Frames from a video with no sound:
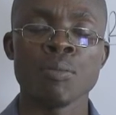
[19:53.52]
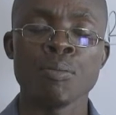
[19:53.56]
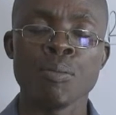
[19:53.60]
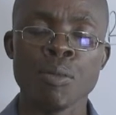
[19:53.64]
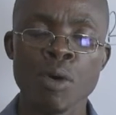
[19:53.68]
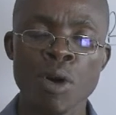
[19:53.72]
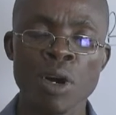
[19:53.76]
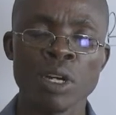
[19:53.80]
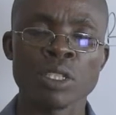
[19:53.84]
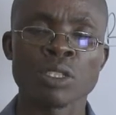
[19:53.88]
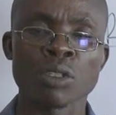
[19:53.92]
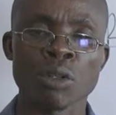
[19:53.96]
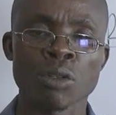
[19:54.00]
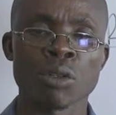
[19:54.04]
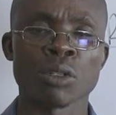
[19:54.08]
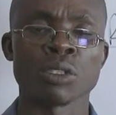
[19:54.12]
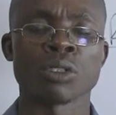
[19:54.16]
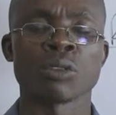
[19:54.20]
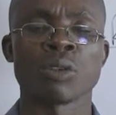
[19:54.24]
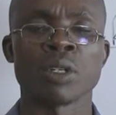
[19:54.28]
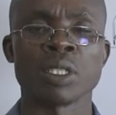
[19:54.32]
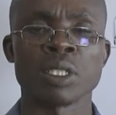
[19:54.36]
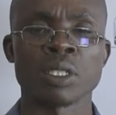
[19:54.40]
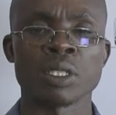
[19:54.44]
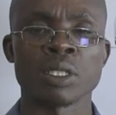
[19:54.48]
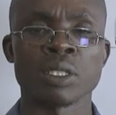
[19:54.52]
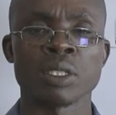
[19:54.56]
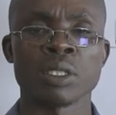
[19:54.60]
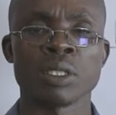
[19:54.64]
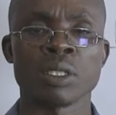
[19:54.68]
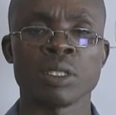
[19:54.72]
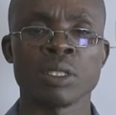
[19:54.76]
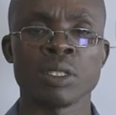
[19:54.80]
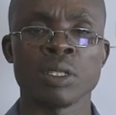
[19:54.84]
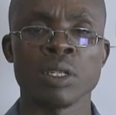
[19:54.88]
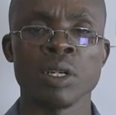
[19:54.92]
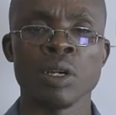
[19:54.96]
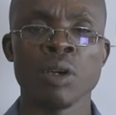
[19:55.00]
Most of those ones.
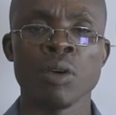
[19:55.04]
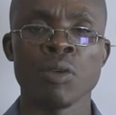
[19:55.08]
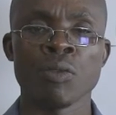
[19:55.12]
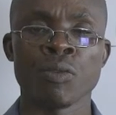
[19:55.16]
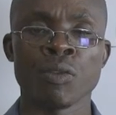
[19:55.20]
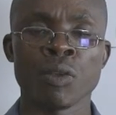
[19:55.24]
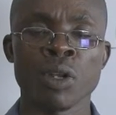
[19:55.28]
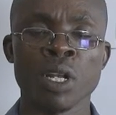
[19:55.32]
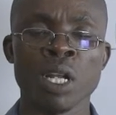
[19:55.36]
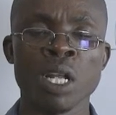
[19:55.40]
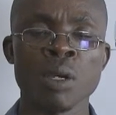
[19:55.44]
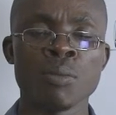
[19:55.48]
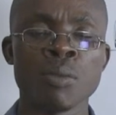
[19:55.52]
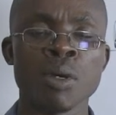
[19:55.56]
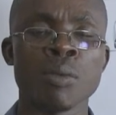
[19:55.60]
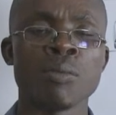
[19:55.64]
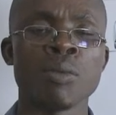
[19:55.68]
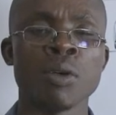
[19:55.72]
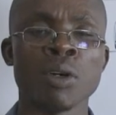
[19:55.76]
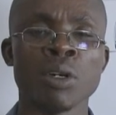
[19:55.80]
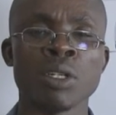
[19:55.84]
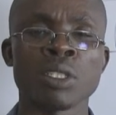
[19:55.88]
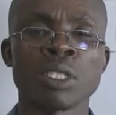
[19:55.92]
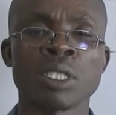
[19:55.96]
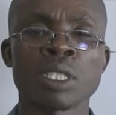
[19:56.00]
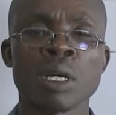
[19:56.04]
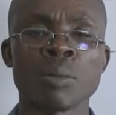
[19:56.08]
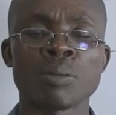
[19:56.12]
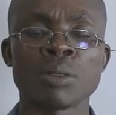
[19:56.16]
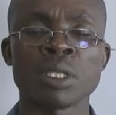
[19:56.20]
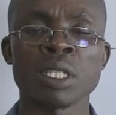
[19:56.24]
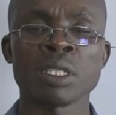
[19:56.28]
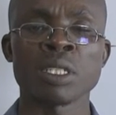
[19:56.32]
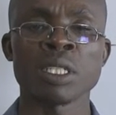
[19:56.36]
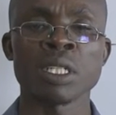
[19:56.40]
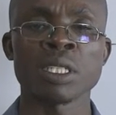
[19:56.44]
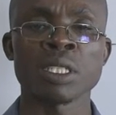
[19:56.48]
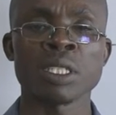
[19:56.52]
Flammable
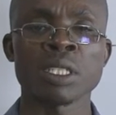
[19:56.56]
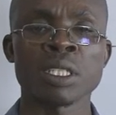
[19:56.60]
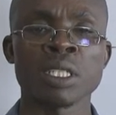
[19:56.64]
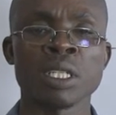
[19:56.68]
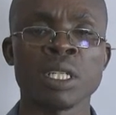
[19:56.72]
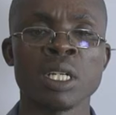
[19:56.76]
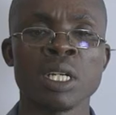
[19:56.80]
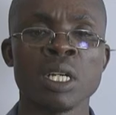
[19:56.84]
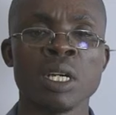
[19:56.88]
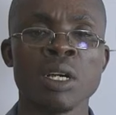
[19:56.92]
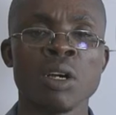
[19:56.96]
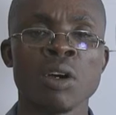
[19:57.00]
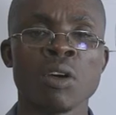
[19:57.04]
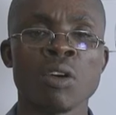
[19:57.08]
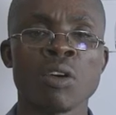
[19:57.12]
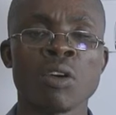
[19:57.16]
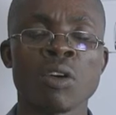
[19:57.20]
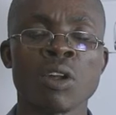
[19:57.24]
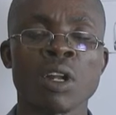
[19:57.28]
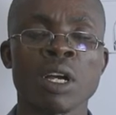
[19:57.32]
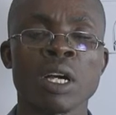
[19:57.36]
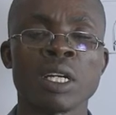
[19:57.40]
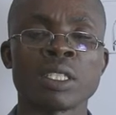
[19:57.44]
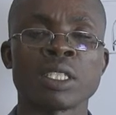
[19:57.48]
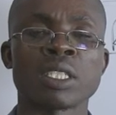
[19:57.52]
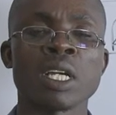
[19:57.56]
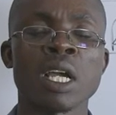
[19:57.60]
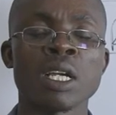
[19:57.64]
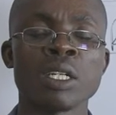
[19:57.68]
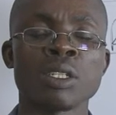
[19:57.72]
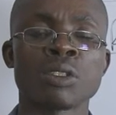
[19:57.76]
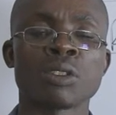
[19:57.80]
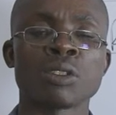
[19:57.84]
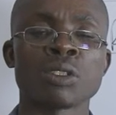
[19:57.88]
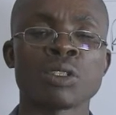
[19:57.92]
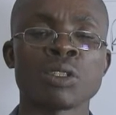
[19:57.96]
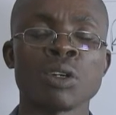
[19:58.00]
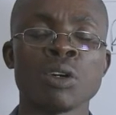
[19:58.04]
substances, or a
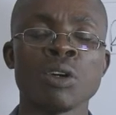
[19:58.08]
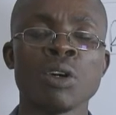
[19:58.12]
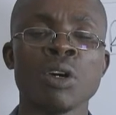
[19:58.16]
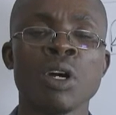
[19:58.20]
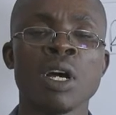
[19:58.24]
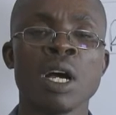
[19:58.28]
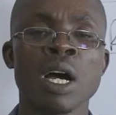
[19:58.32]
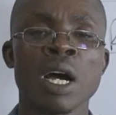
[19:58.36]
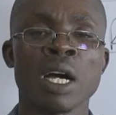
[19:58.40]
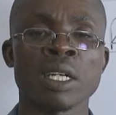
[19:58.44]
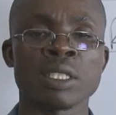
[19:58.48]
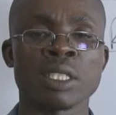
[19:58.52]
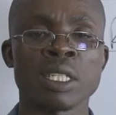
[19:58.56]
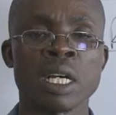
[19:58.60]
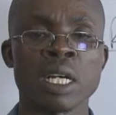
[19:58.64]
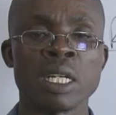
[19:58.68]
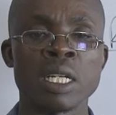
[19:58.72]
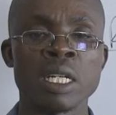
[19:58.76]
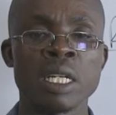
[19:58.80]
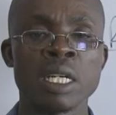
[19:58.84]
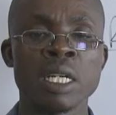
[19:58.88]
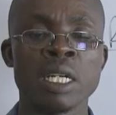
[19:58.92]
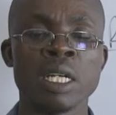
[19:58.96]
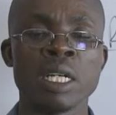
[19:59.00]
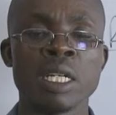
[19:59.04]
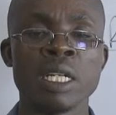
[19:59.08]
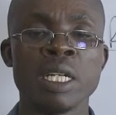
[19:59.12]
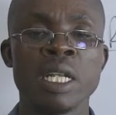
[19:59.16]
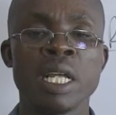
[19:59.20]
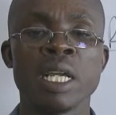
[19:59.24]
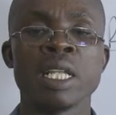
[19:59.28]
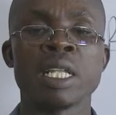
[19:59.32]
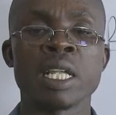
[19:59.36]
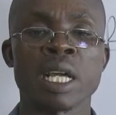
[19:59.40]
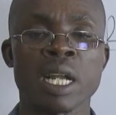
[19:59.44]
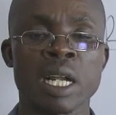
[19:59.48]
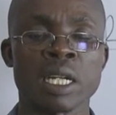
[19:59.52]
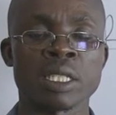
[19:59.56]
sign to show hazard,
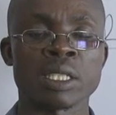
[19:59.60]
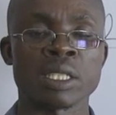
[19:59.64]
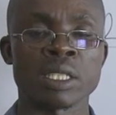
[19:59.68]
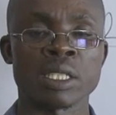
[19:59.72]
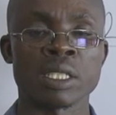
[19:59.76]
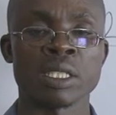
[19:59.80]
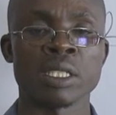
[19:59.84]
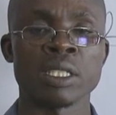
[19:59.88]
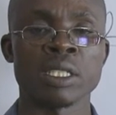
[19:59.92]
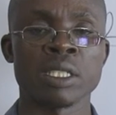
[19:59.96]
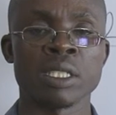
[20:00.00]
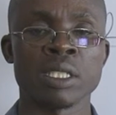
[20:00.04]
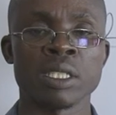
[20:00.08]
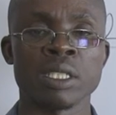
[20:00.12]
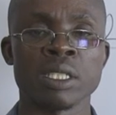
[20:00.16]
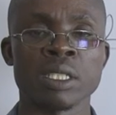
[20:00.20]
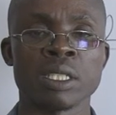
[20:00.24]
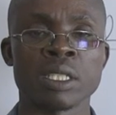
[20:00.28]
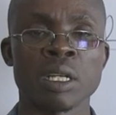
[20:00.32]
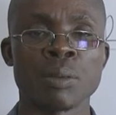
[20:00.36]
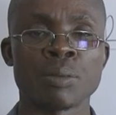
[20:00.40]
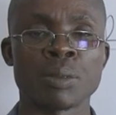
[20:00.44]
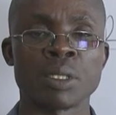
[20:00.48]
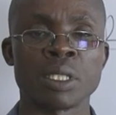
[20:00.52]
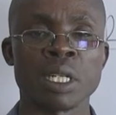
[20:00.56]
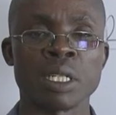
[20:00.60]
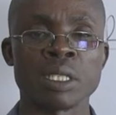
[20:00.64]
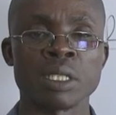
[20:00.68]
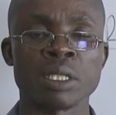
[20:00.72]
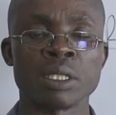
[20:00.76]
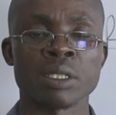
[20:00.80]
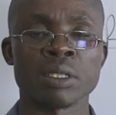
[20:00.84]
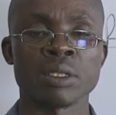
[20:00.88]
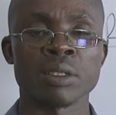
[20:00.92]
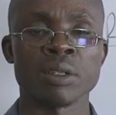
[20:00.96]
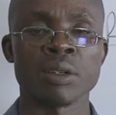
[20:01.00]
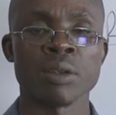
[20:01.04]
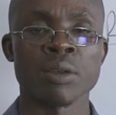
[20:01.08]
dangerous
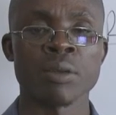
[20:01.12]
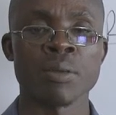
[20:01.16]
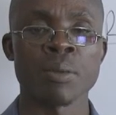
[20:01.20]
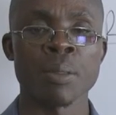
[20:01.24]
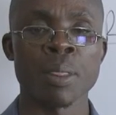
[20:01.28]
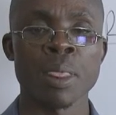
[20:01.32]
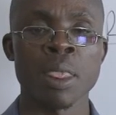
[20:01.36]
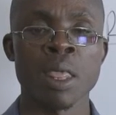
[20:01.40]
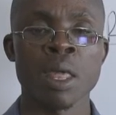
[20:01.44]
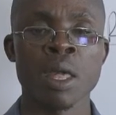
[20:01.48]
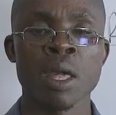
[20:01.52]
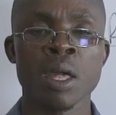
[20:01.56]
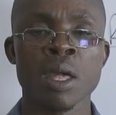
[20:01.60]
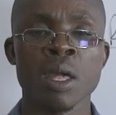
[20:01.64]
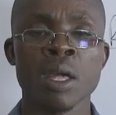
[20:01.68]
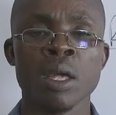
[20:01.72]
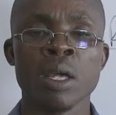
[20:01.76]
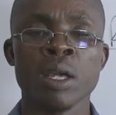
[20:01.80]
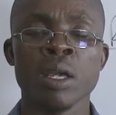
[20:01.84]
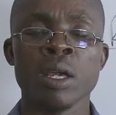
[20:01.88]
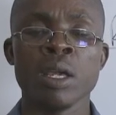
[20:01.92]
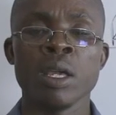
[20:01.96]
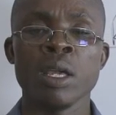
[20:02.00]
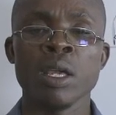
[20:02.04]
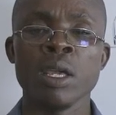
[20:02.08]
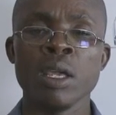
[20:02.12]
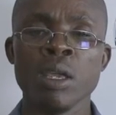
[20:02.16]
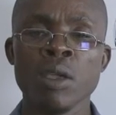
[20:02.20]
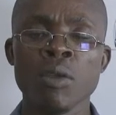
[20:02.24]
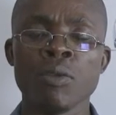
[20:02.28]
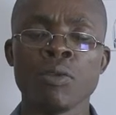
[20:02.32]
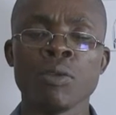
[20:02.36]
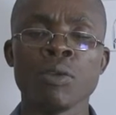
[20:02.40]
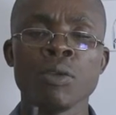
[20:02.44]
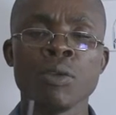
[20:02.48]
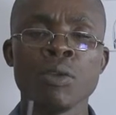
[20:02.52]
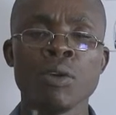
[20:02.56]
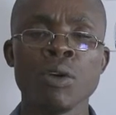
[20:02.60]
substance.
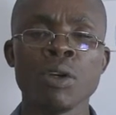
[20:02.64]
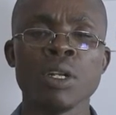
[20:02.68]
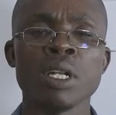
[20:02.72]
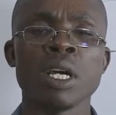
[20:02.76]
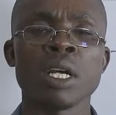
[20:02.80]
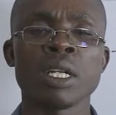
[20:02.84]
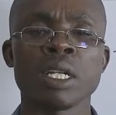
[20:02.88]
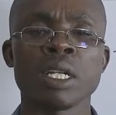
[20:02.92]
If you don't